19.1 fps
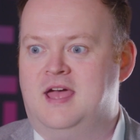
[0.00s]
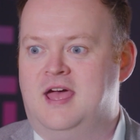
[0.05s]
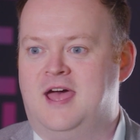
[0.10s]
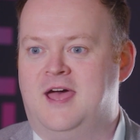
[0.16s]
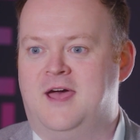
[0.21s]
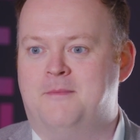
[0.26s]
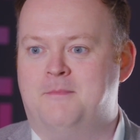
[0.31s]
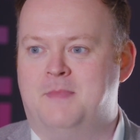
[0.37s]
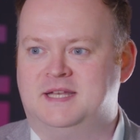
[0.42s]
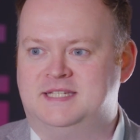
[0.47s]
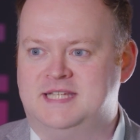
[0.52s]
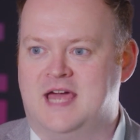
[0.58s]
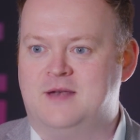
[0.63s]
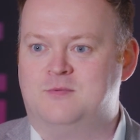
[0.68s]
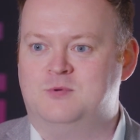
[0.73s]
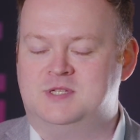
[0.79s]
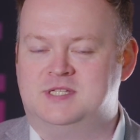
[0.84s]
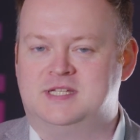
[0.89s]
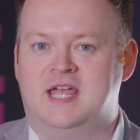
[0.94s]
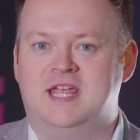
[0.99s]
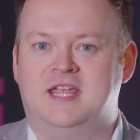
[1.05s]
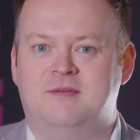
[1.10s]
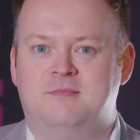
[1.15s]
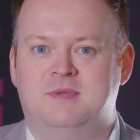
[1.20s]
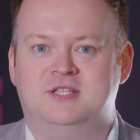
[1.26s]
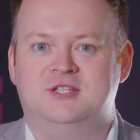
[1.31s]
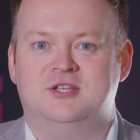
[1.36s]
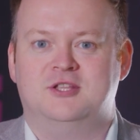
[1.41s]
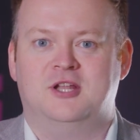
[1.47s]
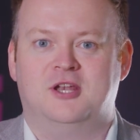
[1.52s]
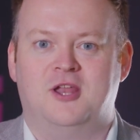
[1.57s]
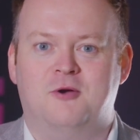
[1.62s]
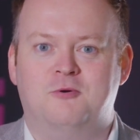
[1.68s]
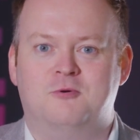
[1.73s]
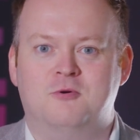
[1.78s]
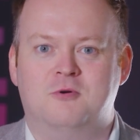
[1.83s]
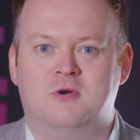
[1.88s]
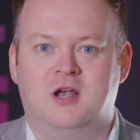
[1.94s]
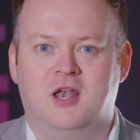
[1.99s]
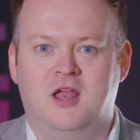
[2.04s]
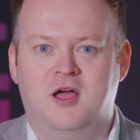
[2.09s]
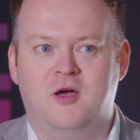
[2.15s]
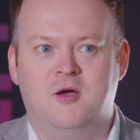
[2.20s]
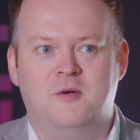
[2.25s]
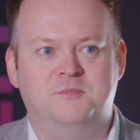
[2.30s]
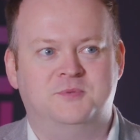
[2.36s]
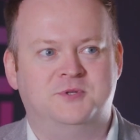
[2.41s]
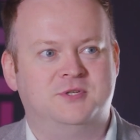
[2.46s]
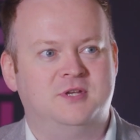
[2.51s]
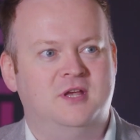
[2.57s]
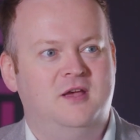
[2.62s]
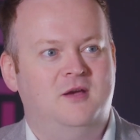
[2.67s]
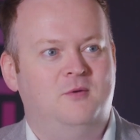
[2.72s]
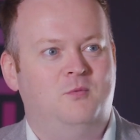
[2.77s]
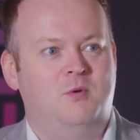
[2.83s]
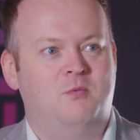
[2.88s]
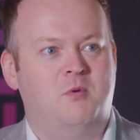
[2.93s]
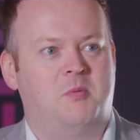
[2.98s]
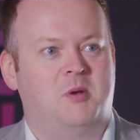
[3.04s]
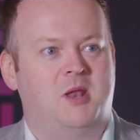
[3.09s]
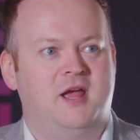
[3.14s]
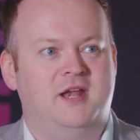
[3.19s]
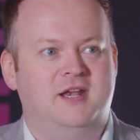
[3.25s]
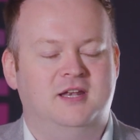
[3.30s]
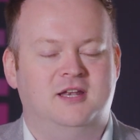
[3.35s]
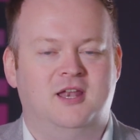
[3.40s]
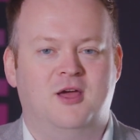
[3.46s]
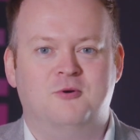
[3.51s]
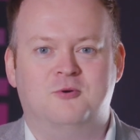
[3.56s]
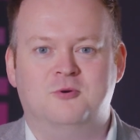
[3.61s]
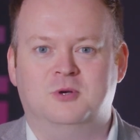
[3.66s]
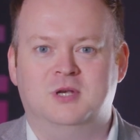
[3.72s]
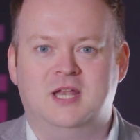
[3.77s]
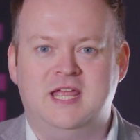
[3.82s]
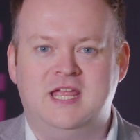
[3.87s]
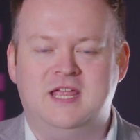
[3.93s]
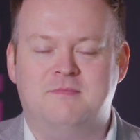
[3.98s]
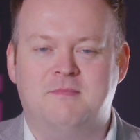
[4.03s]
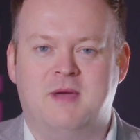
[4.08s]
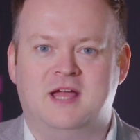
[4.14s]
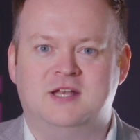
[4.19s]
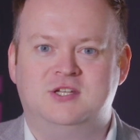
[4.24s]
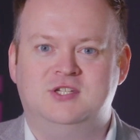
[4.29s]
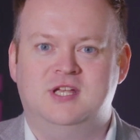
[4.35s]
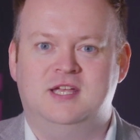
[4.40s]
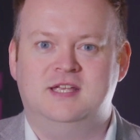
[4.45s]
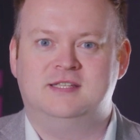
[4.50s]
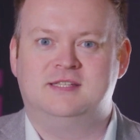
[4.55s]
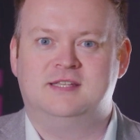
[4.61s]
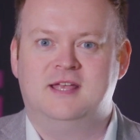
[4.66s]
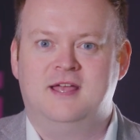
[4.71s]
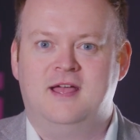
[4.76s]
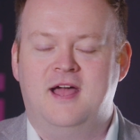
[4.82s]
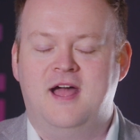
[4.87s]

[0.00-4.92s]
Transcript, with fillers: um, my dad was taking me to the local clubs, we were playing in local league matches,